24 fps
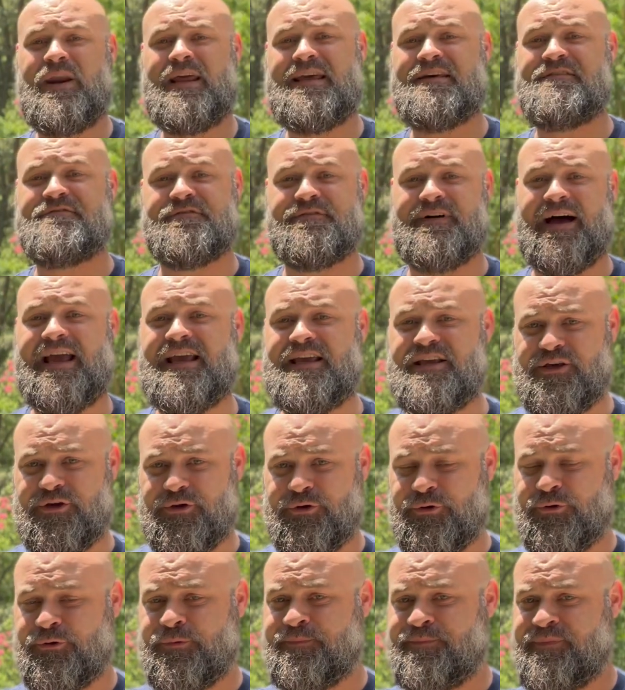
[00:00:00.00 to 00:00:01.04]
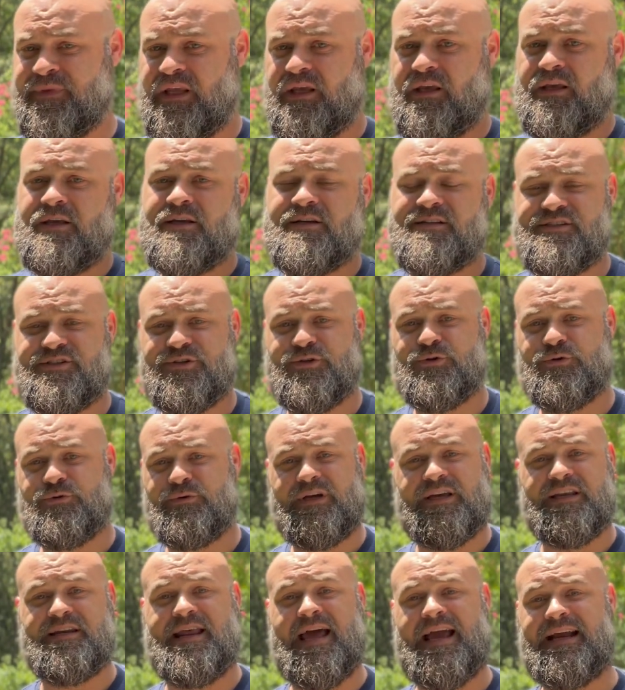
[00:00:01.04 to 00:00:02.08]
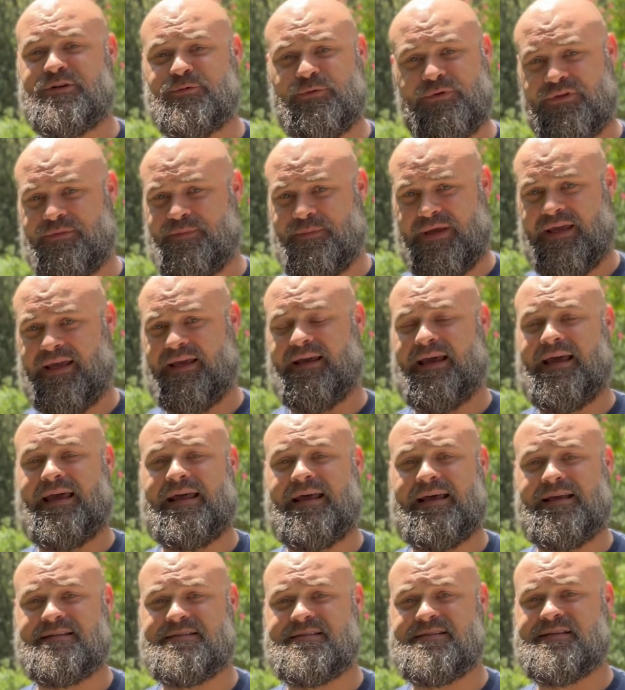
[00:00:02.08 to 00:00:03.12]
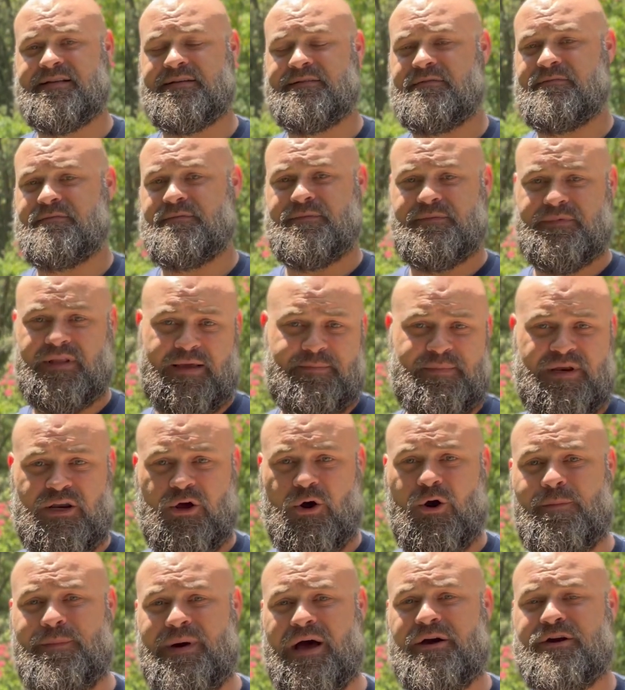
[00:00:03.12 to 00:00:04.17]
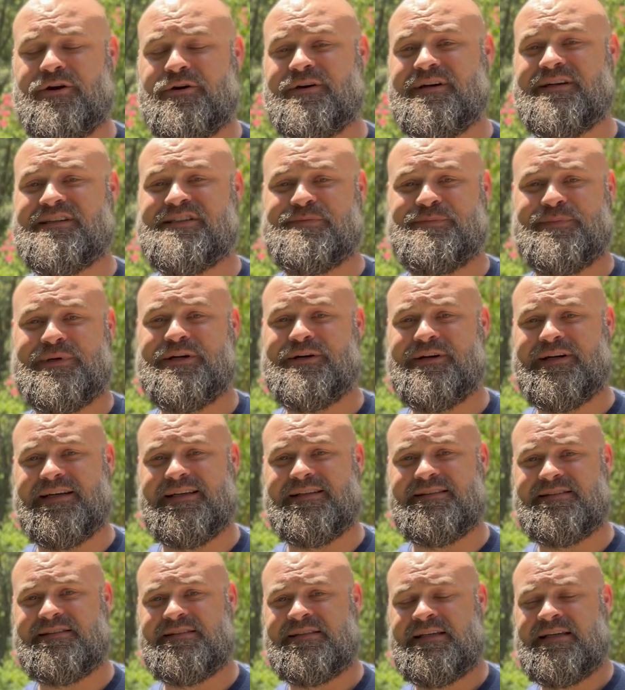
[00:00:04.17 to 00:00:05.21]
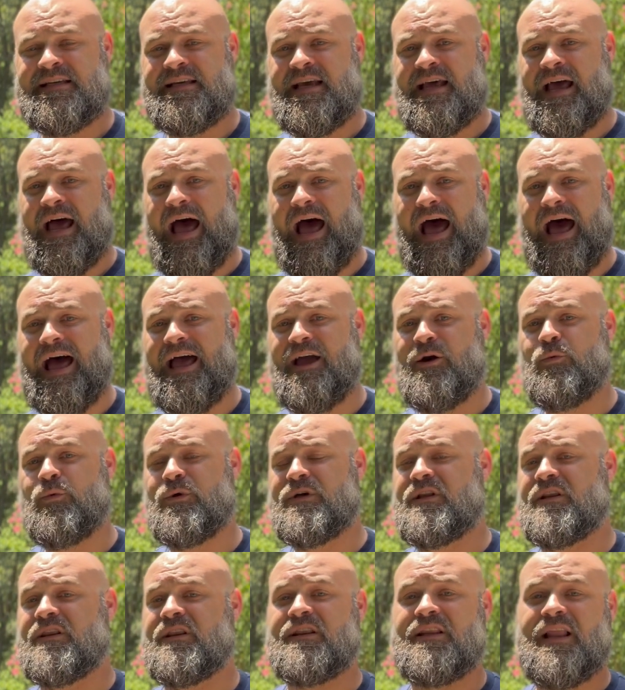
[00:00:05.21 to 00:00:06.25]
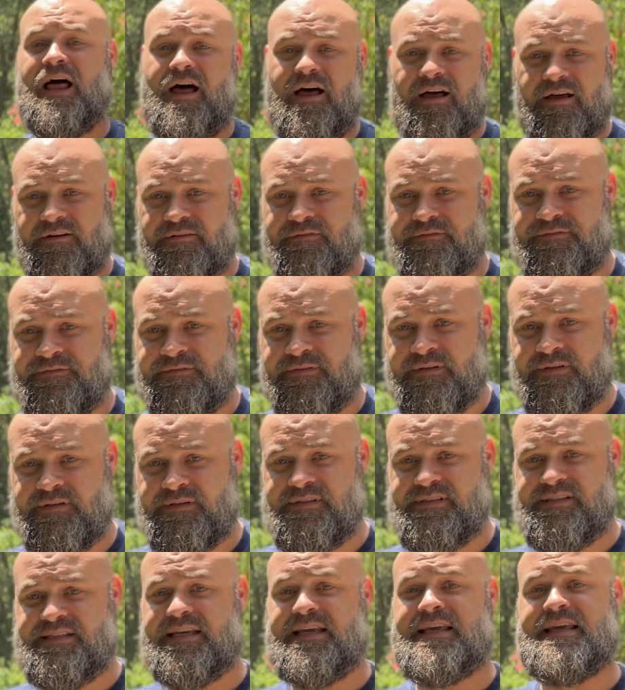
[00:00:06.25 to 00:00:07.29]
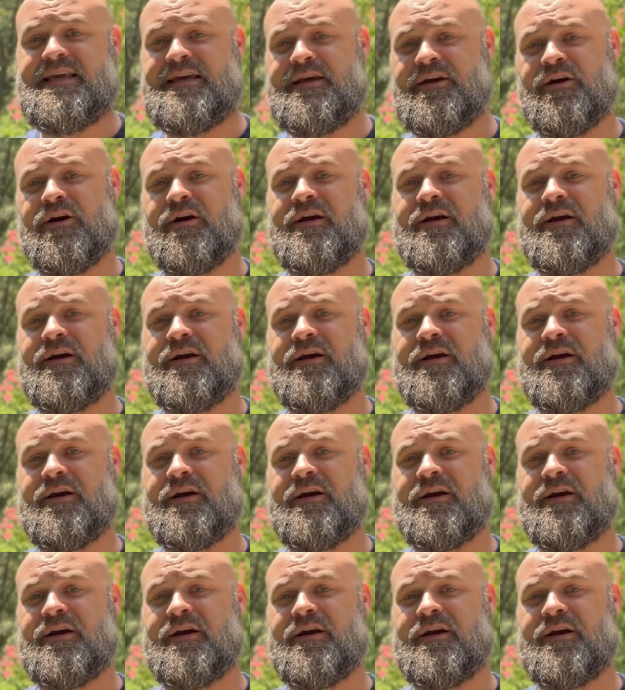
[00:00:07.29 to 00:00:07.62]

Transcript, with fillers: to invite you to connect with me and let me know about your experience. I would love to hear